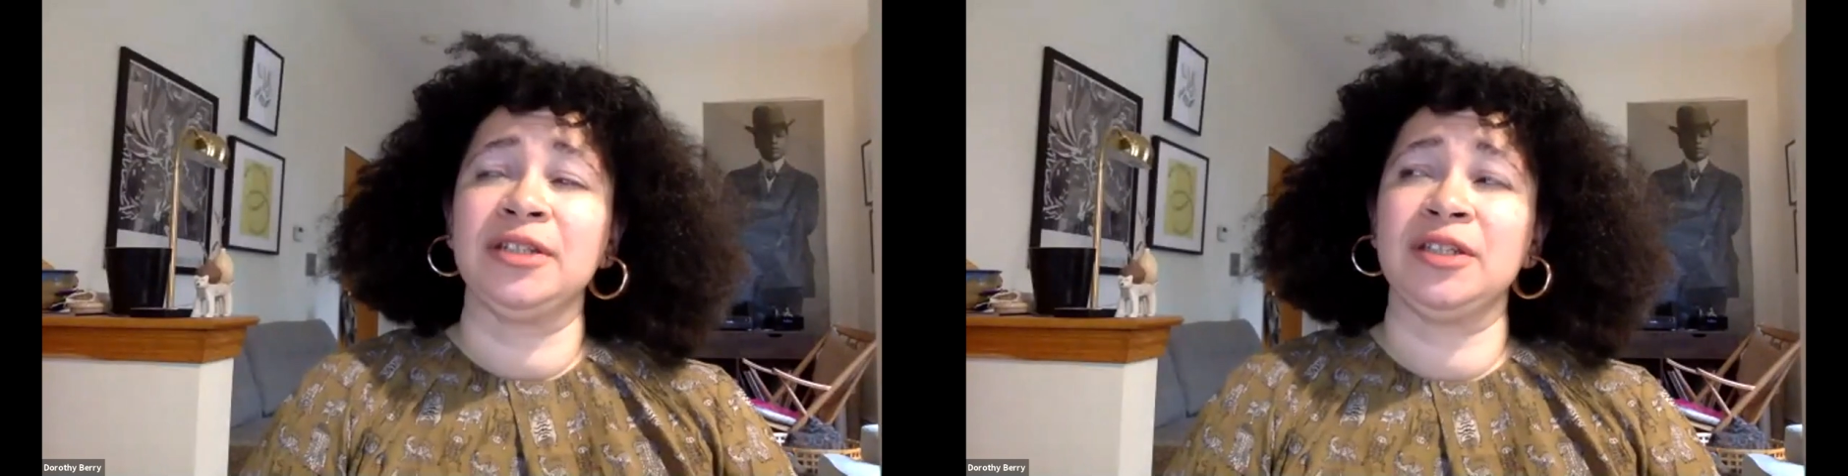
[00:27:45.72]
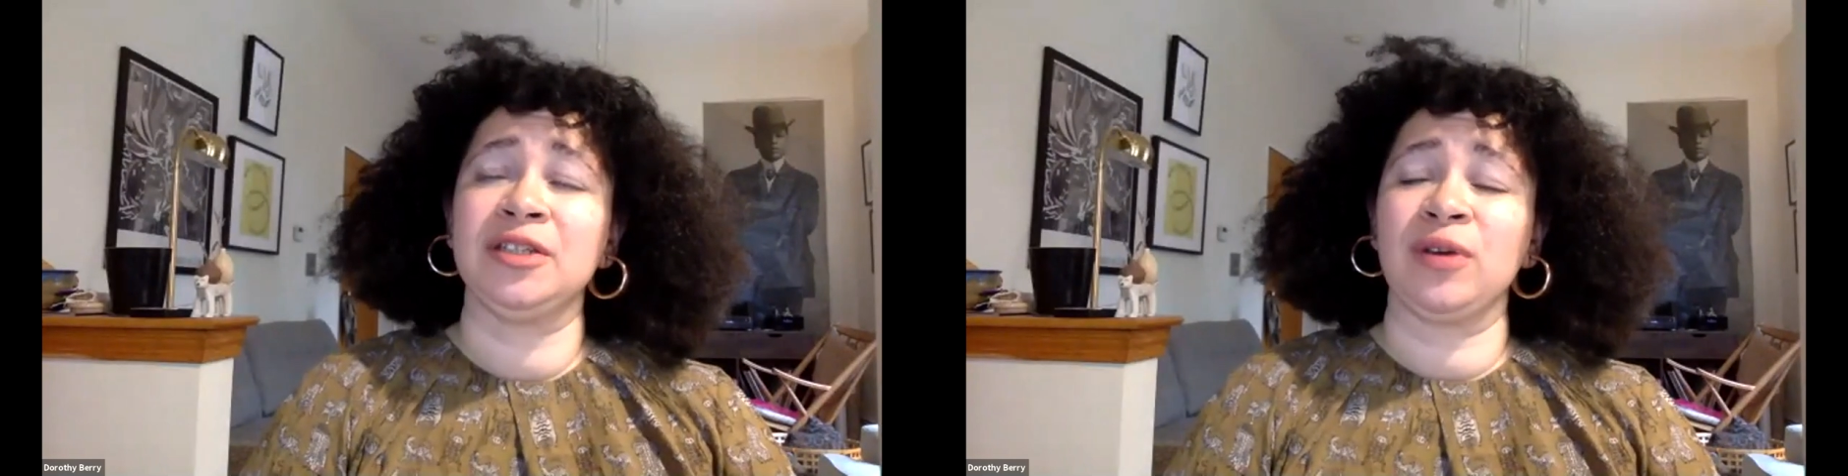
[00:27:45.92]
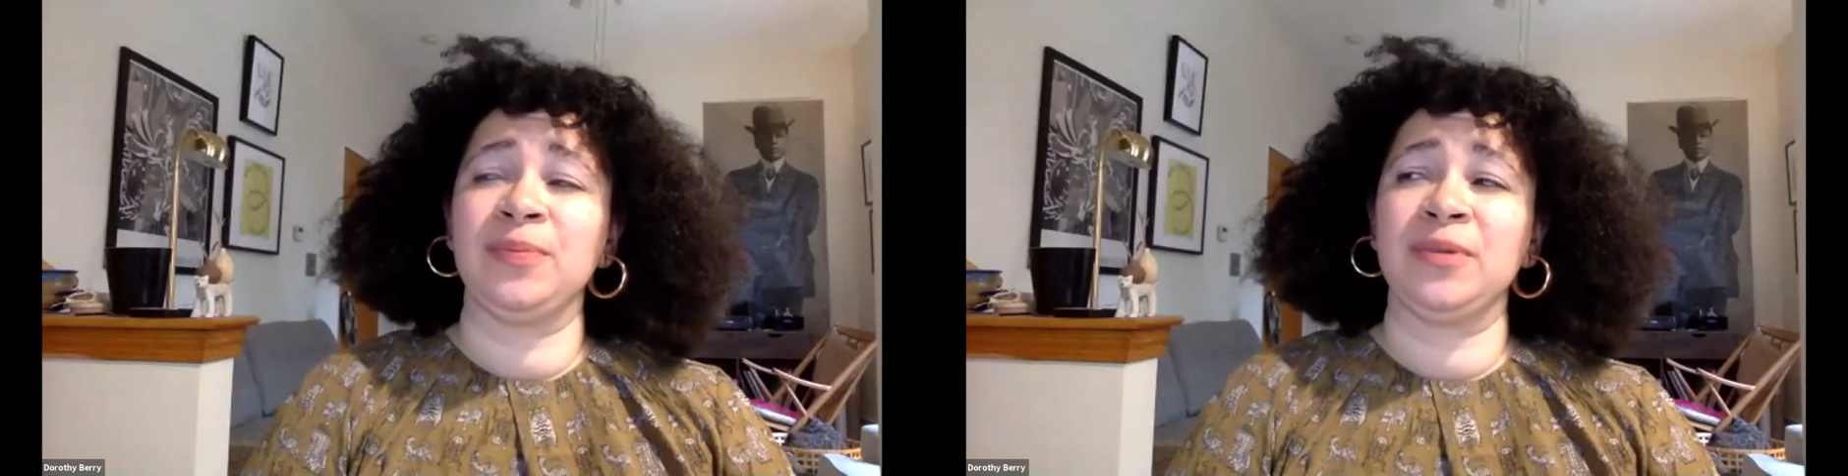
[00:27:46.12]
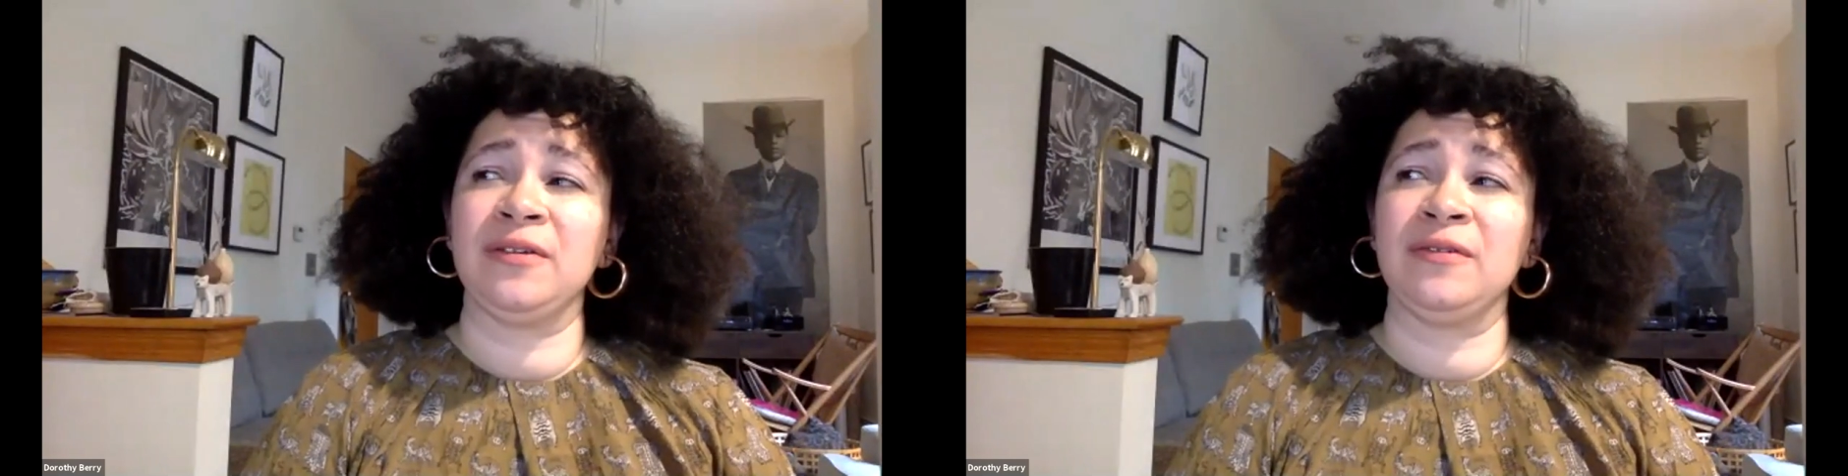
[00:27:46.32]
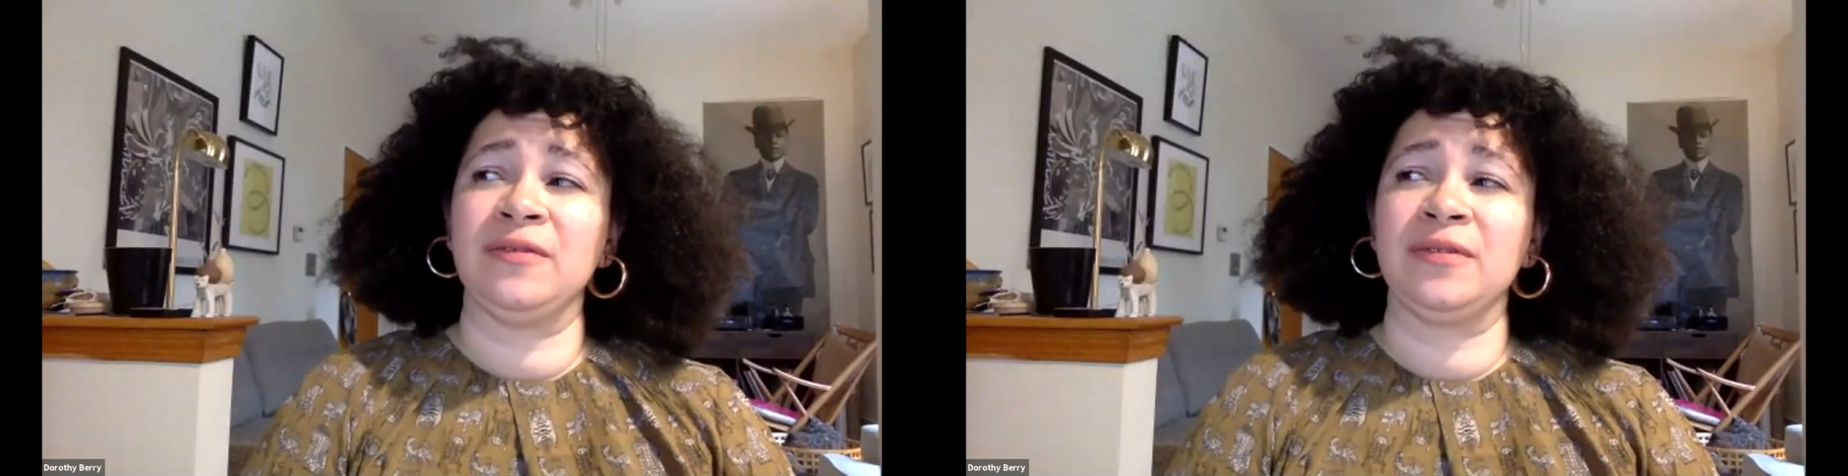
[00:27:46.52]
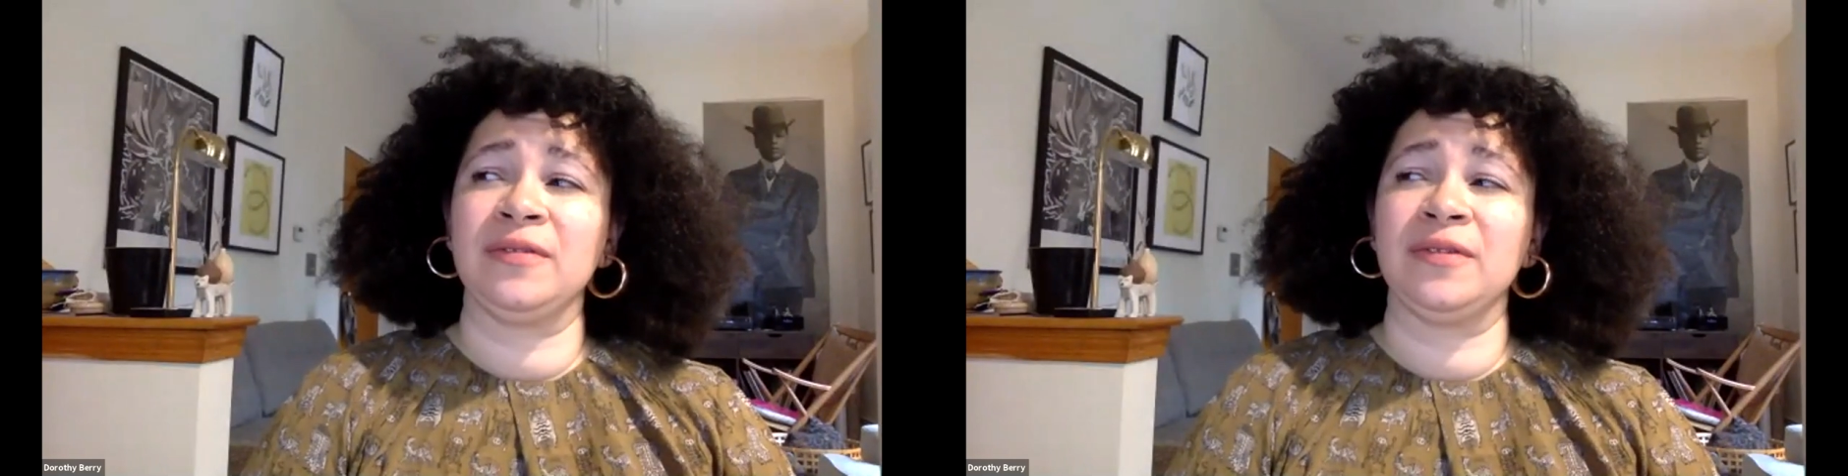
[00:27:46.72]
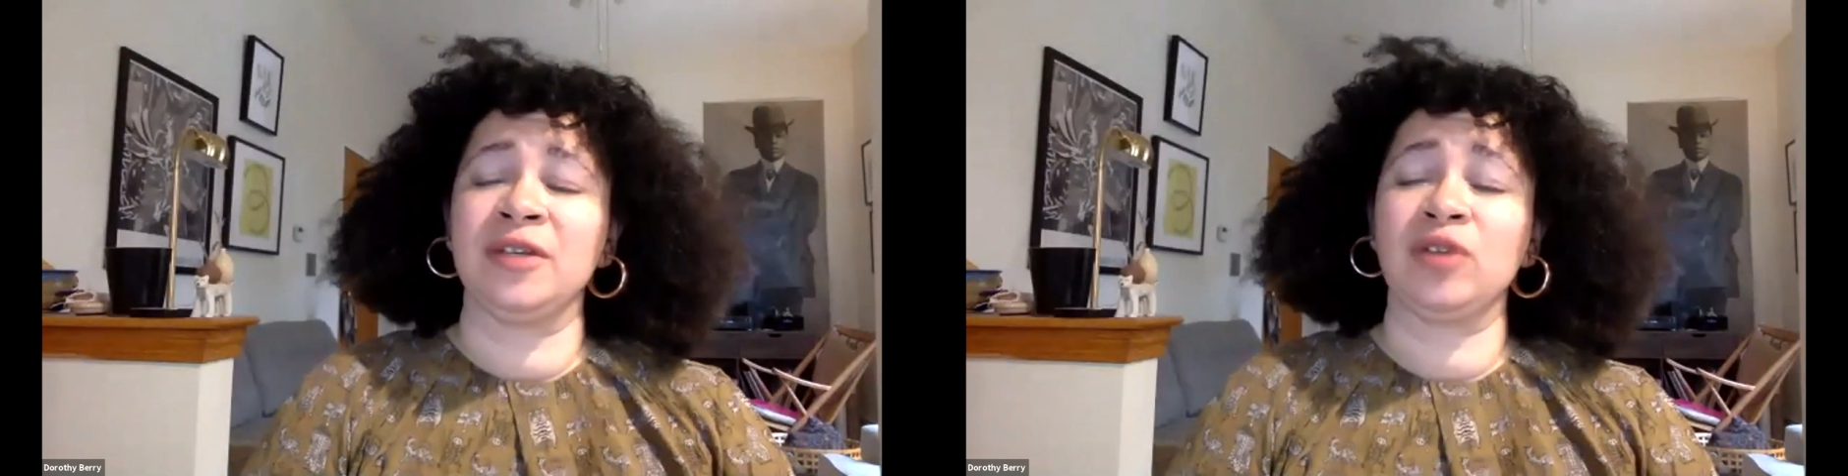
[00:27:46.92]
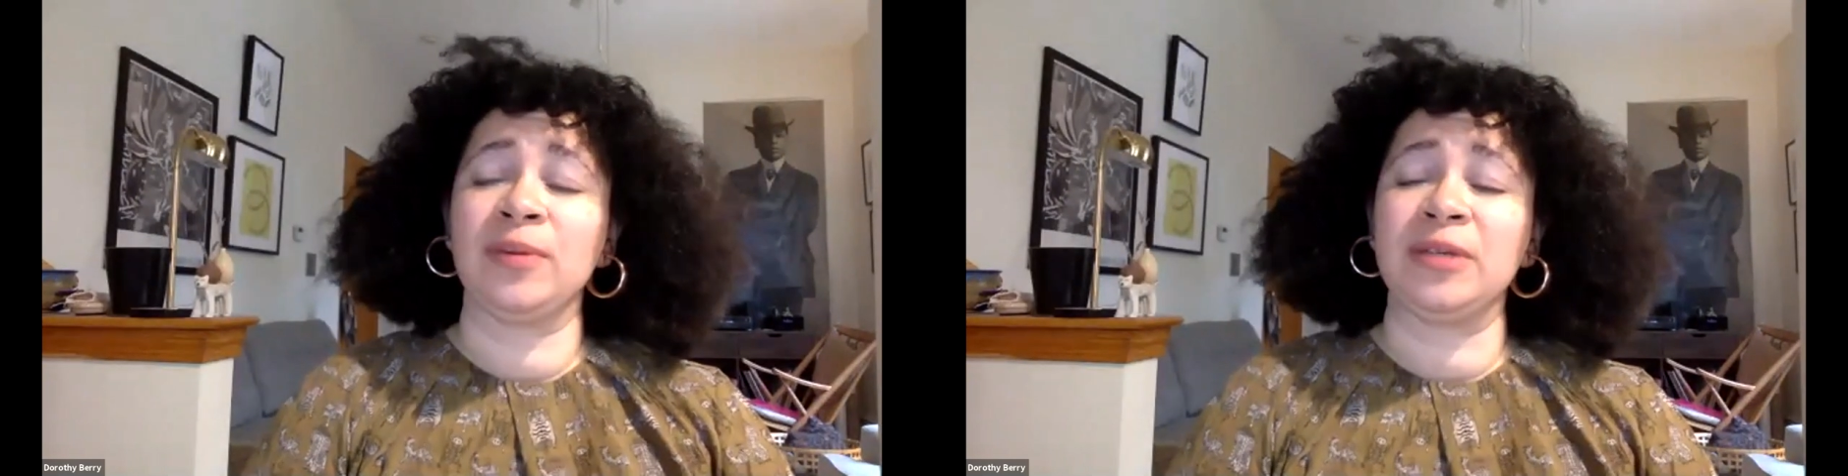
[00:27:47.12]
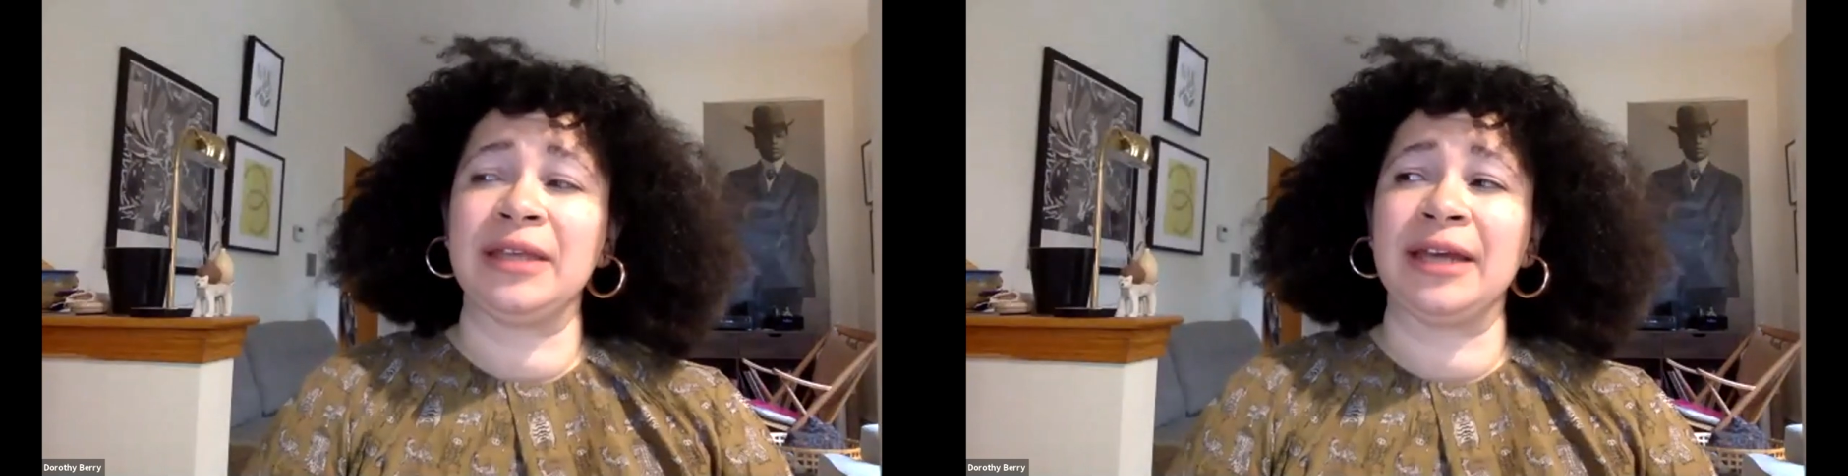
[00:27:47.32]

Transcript: description